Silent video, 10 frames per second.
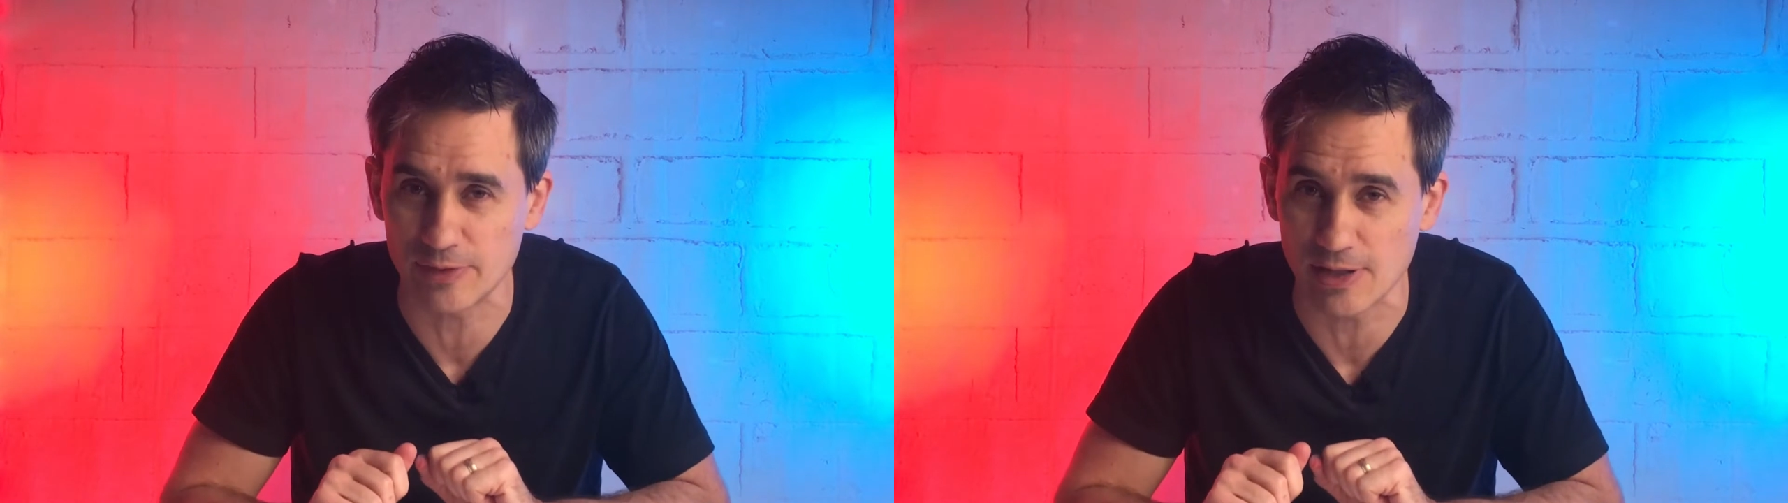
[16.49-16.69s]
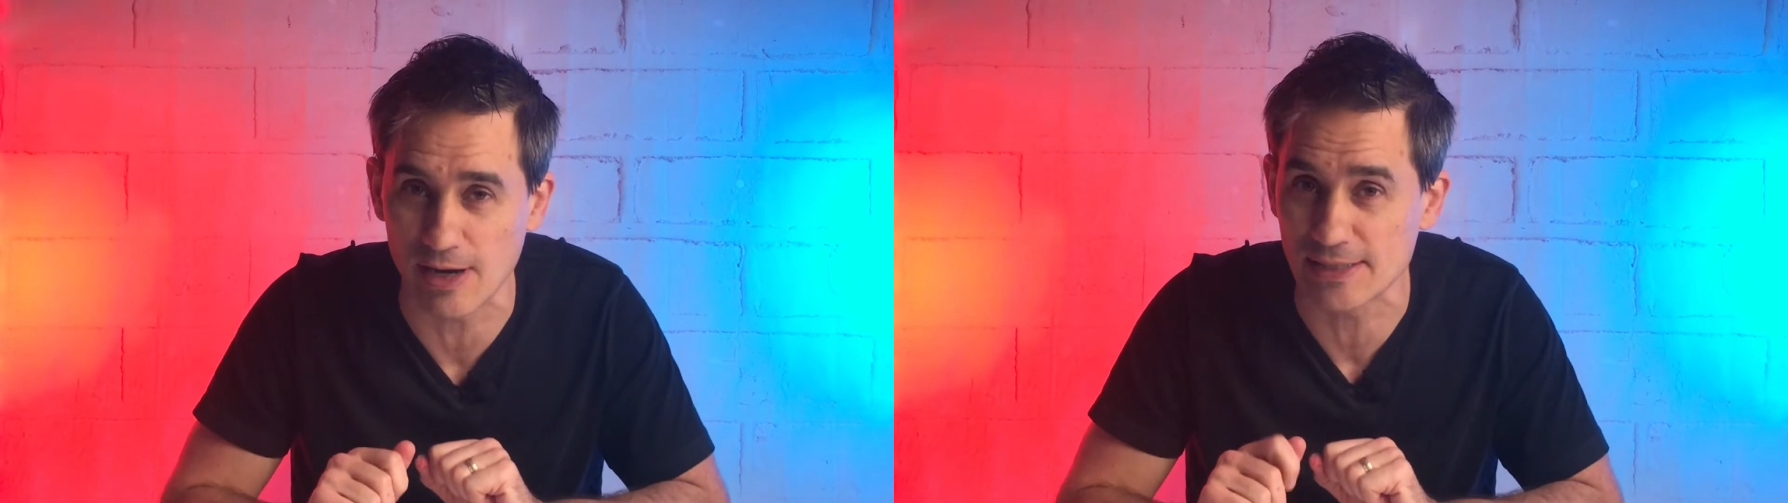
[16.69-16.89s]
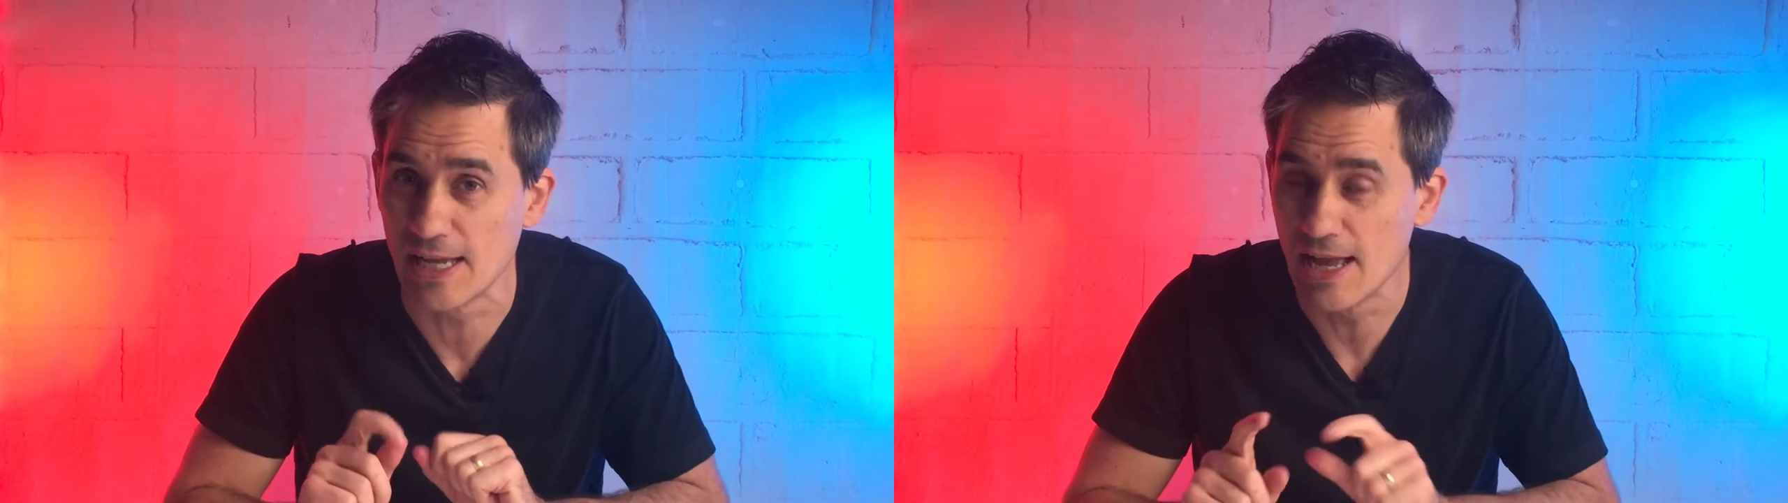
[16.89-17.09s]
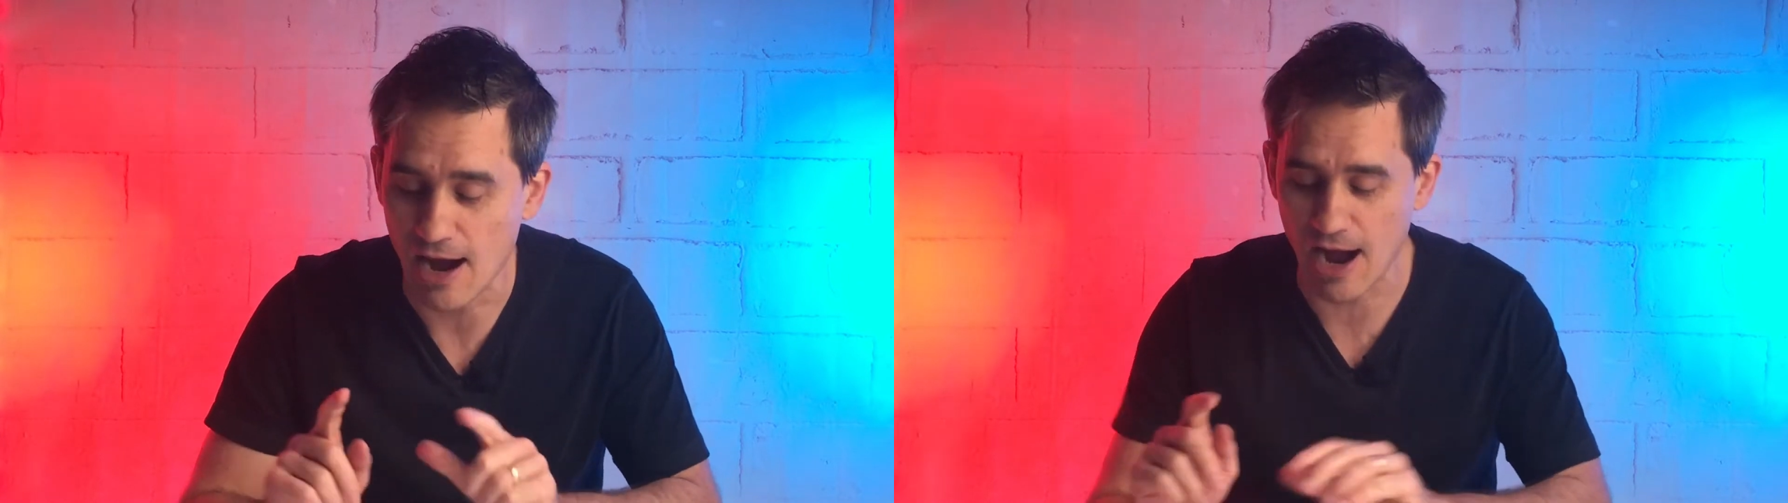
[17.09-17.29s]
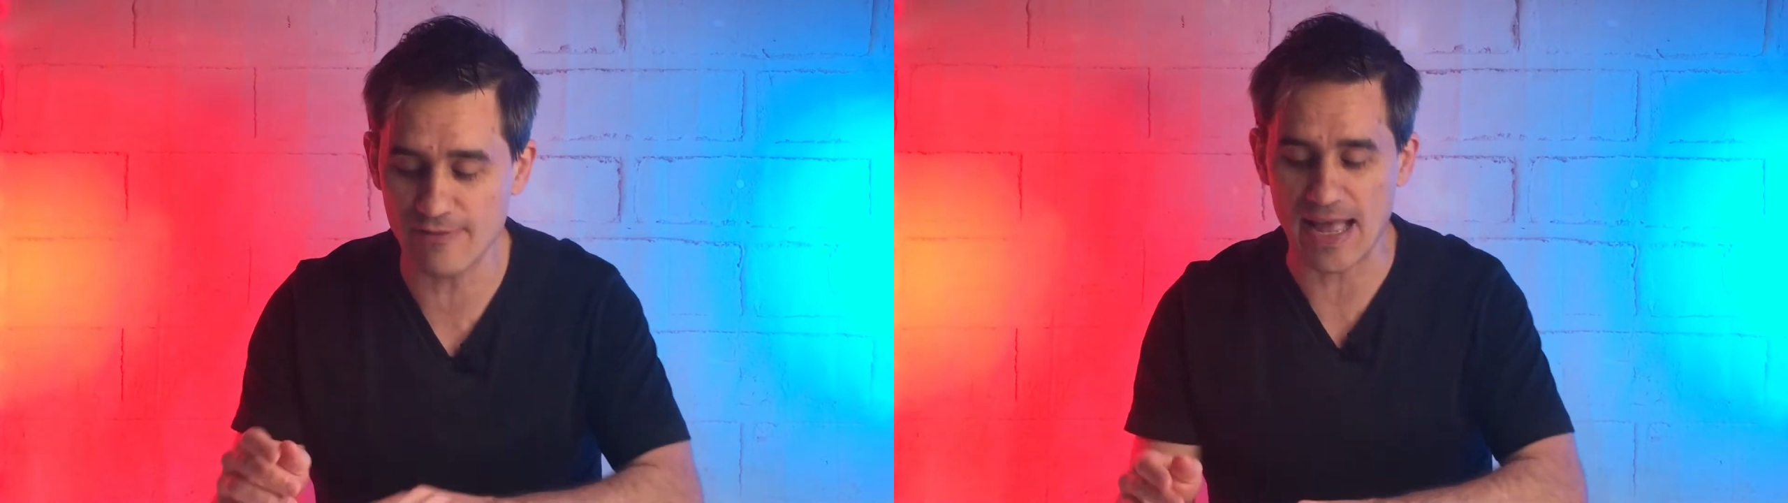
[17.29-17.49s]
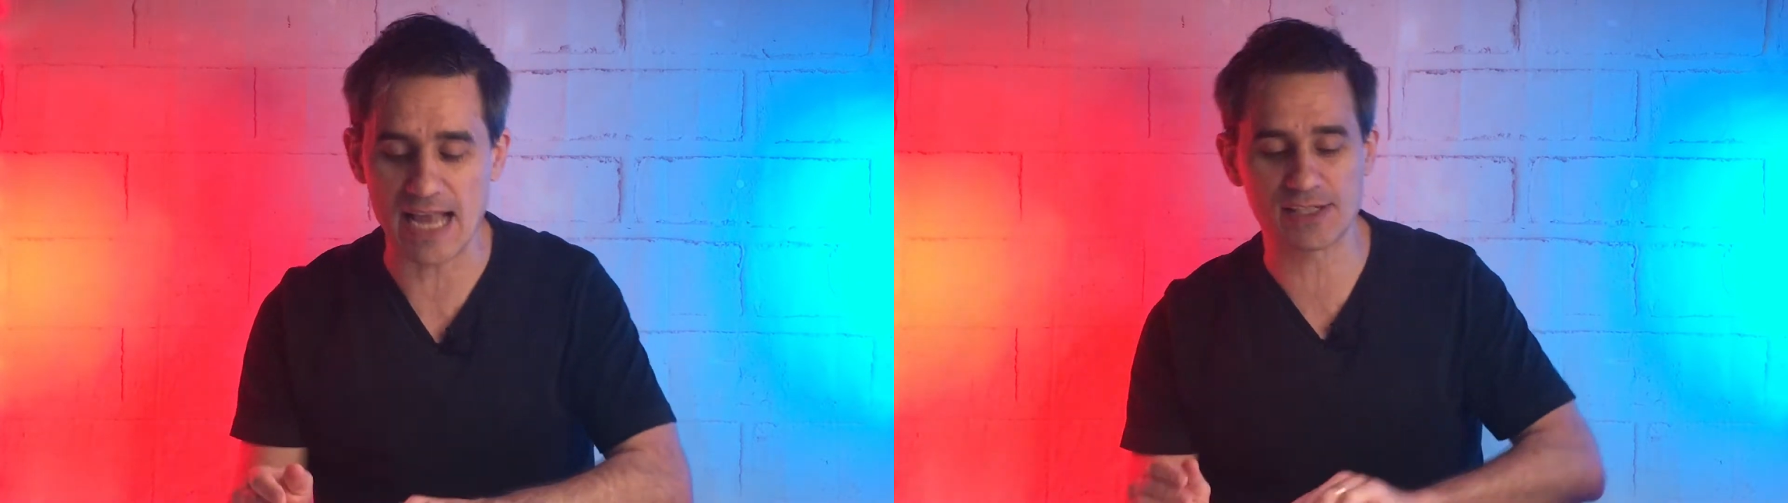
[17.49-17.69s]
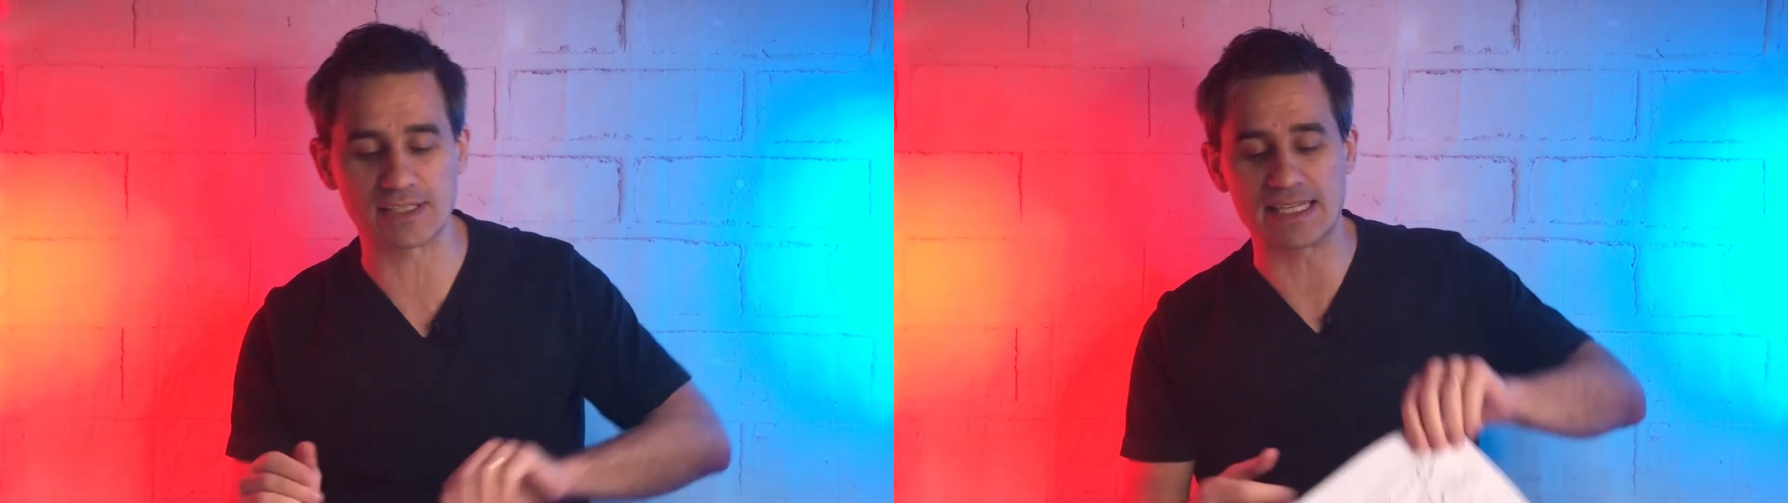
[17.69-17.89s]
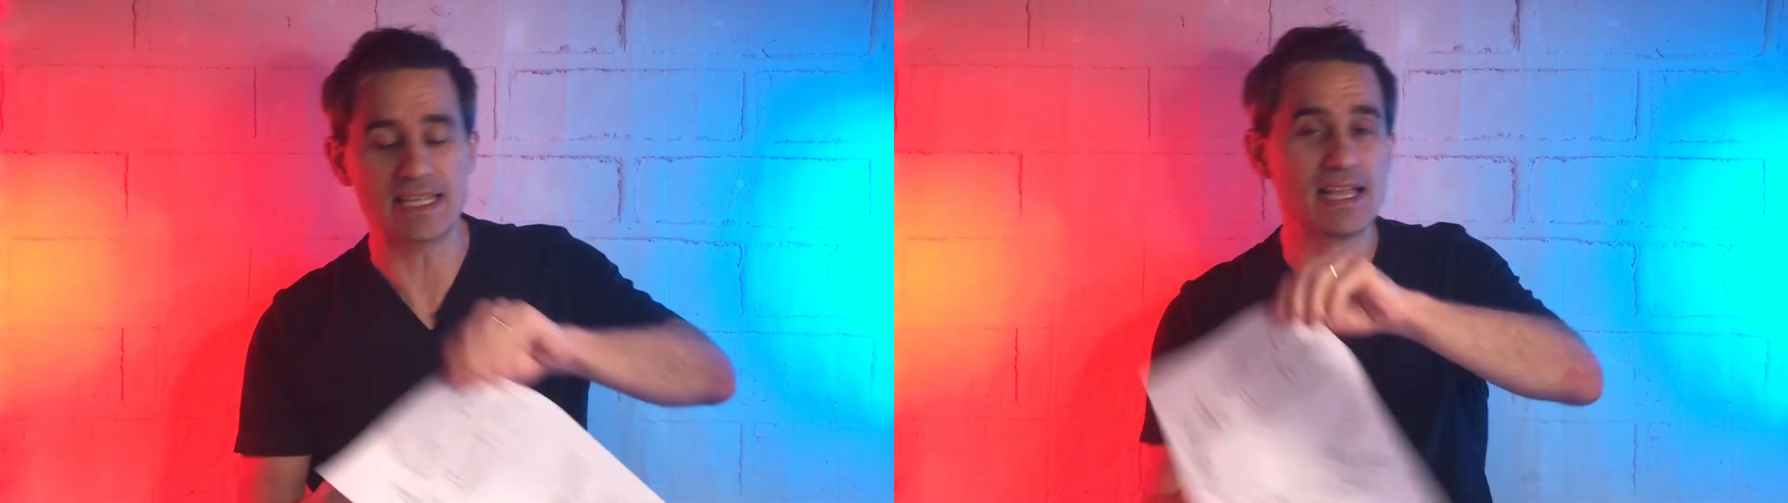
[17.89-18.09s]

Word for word: guys. I've actually